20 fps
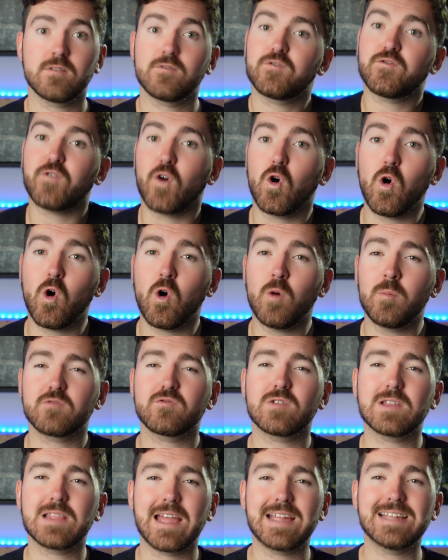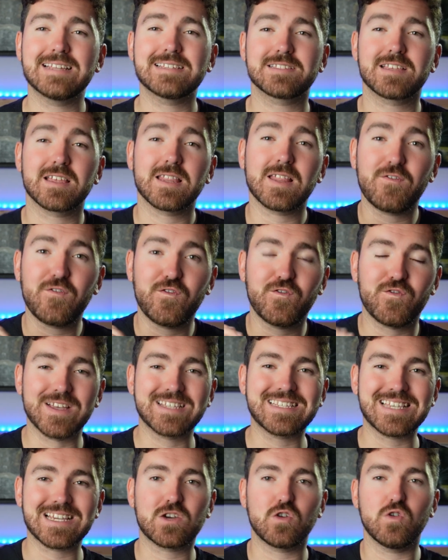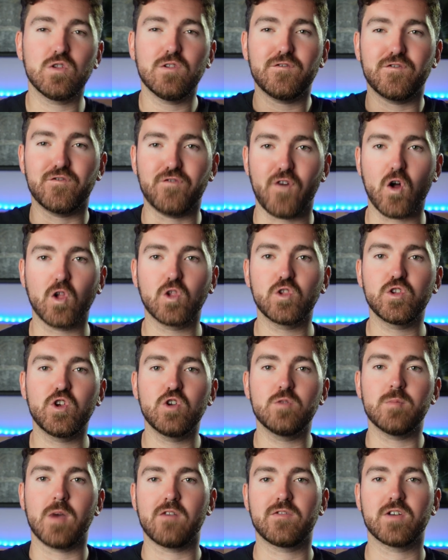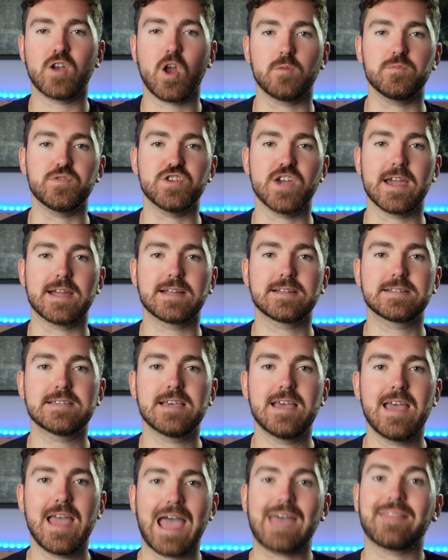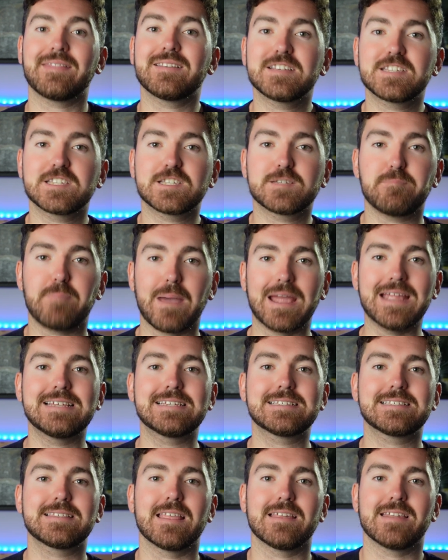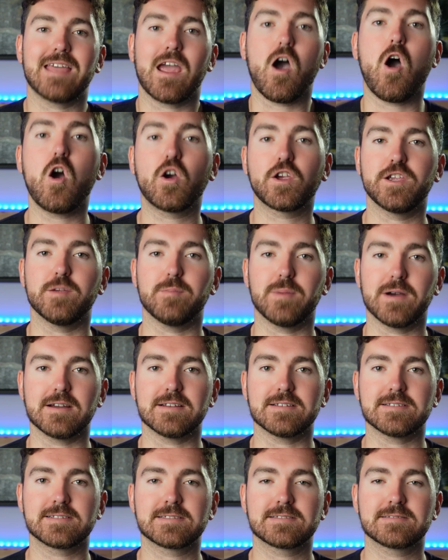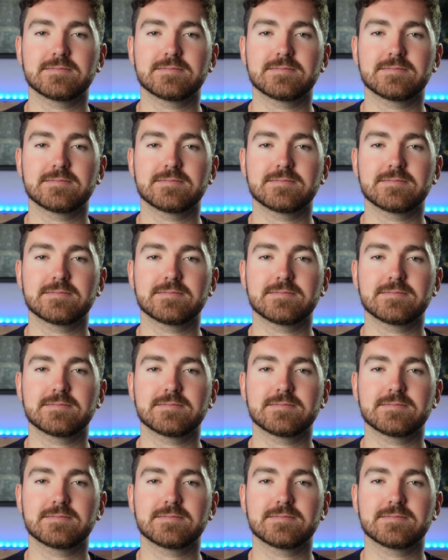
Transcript: Form relates to the physical volume of an object and the space that it occupies.